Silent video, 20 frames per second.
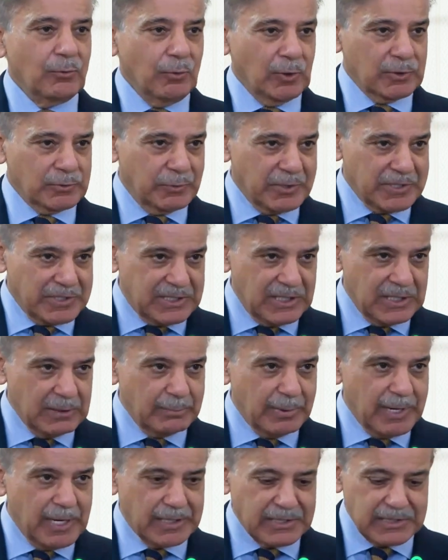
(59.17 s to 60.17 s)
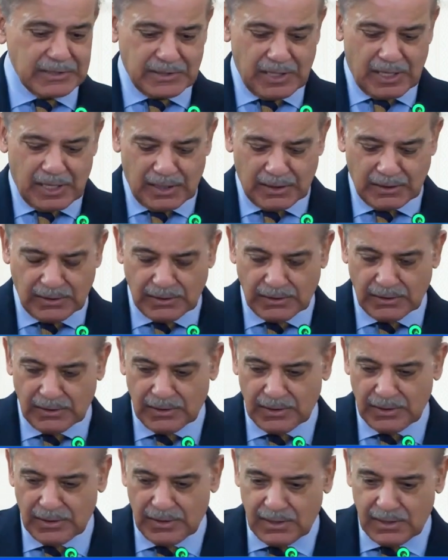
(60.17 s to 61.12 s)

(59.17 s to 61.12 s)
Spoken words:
was visiting Pakistan,